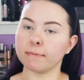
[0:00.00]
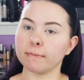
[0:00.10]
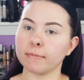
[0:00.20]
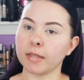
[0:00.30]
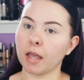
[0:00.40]

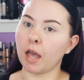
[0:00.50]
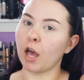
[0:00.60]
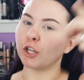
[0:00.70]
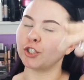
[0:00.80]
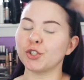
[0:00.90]
Who's
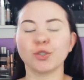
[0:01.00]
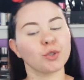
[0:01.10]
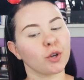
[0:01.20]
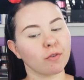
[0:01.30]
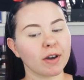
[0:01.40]

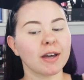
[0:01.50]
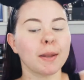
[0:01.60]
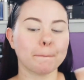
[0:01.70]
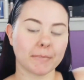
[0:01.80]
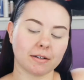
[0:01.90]
excited
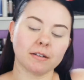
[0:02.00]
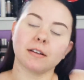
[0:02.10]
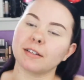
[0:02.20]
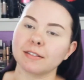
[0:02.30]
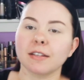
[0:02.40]
about
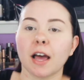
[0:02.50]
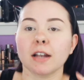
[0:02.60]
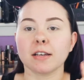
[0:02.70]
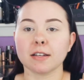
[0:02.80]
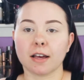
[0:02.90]
today's
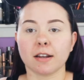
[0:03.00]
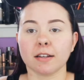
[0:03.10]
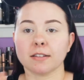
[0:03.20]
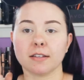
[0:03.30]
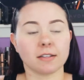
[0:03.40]
makeup
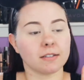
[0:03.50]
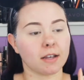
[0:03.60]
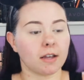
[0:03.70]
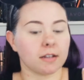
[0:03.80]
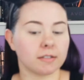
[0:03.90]
look?
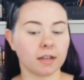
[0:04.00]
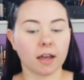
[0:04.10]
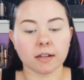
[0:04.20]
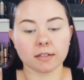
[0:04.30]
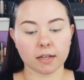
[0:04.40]
Because I
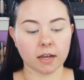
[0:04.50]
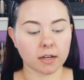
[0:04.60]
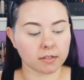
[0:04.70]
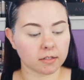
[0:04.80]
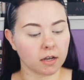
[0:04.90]

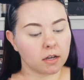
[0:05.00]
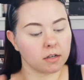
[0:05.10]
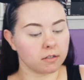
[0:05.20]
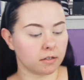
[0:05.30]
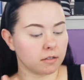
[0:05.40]
am.
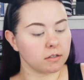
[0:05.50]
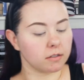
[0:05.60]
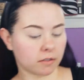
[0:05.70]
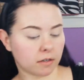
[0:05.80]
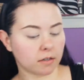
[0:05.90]
Okay,
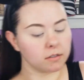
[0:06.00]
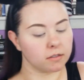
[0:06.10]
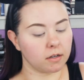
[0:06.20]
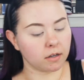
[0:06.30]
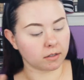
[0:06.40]
so I
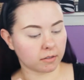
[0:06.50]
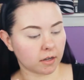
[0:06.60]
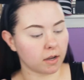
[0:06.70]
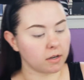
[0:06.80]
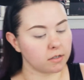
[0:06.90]
started off
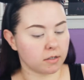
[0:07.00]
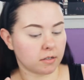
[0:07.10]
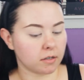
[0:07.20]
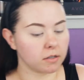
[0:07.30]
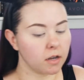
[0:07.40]
by
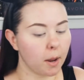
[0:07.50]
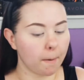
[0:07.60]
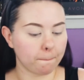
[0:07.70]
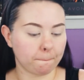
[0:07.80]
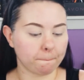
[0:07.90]
priming
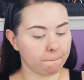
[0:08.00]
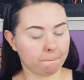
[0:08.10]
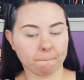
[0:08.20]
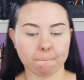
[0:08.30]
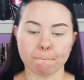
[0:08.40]
my face with my